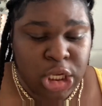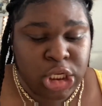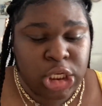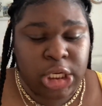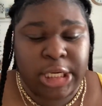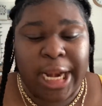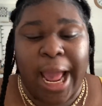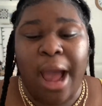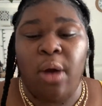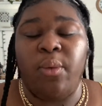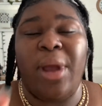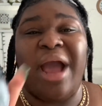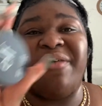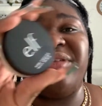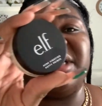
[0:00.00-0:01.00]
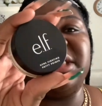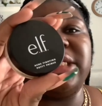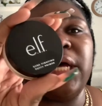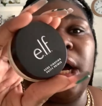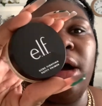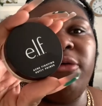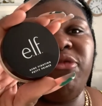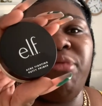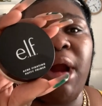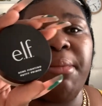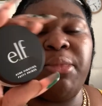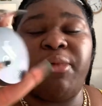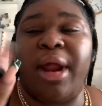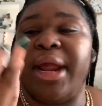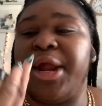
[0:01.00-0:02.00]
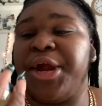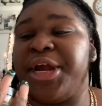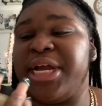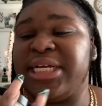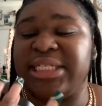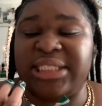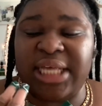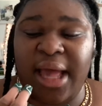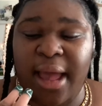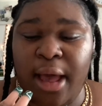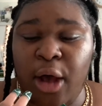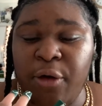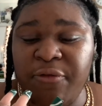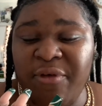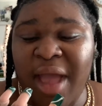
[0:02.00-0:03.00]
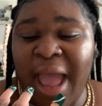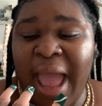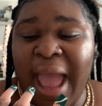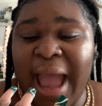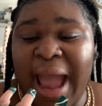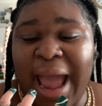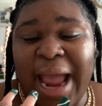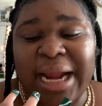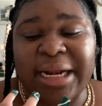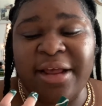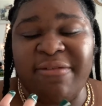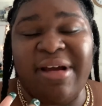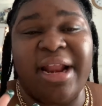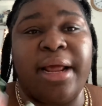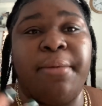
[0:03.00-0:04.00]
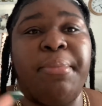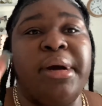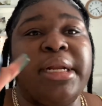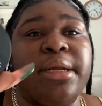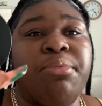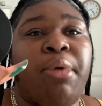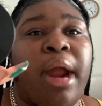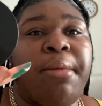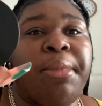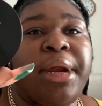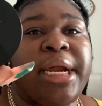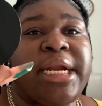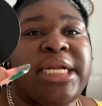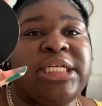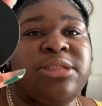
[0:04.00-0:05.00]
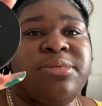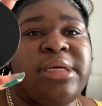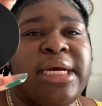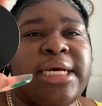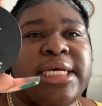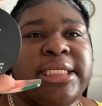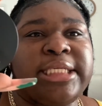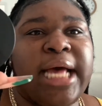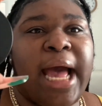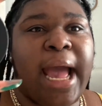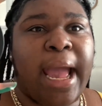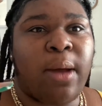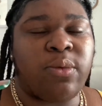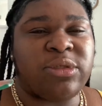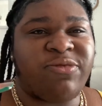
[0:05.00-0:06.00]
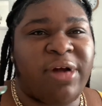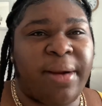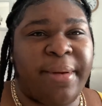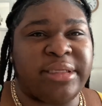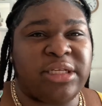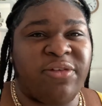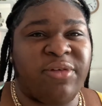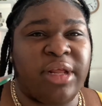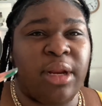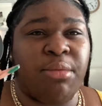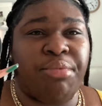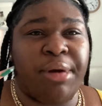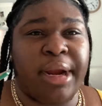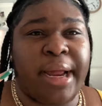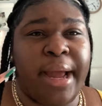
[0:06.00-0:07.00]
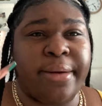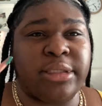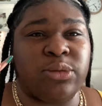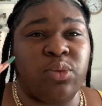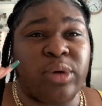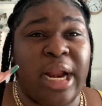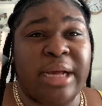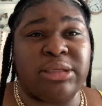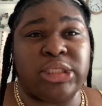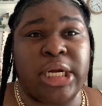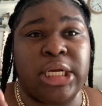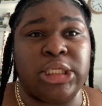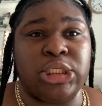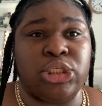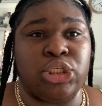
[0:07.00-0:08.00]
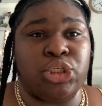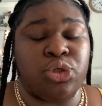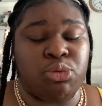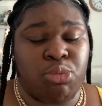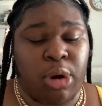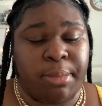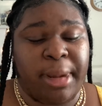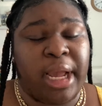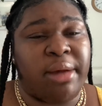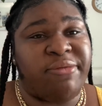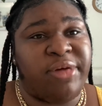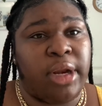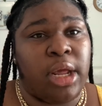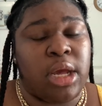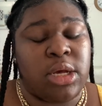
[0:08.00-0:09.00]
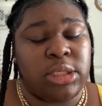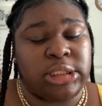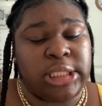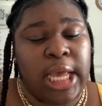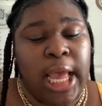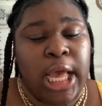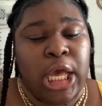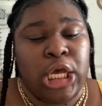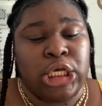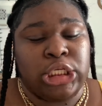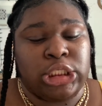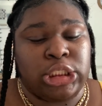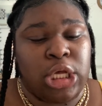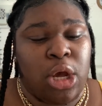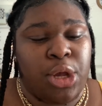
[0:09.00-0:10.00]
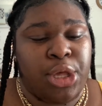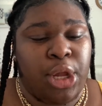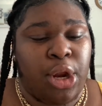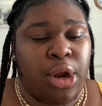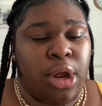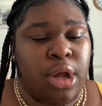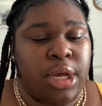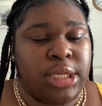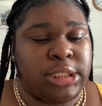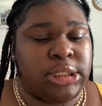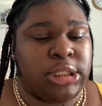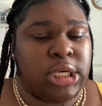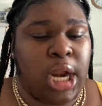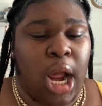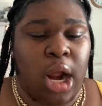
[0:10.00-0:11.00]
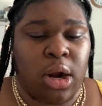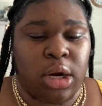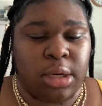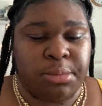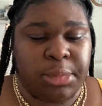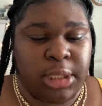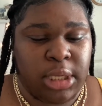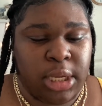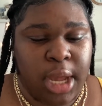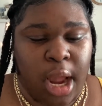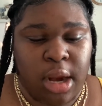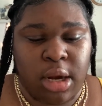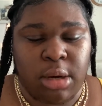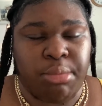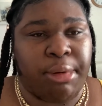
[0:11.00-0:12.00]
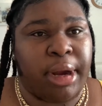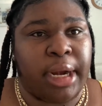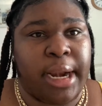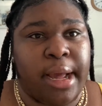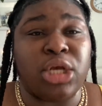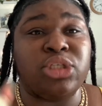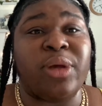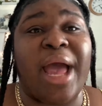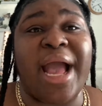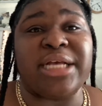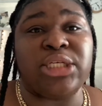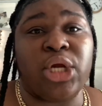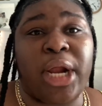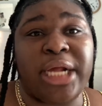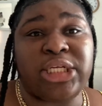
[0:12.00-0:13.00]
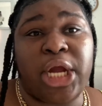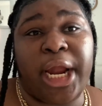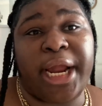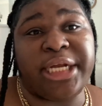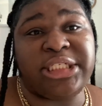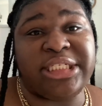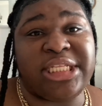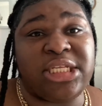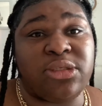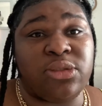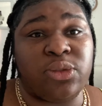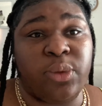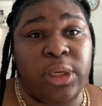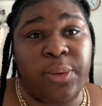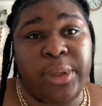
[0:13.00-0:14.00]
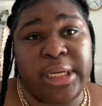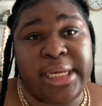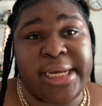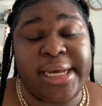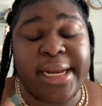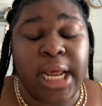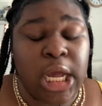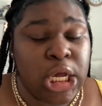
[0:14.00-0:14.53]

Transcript: Now we have this e.l.f. primer right here. It's the e.l.f. Acne Fighting Putty Primer, and it's because I was finding myself getting breakouts when I started to do more makeup videos. So your girl is not going to be out here breaking out. So I had to go to Tarte and she said this was really, really good.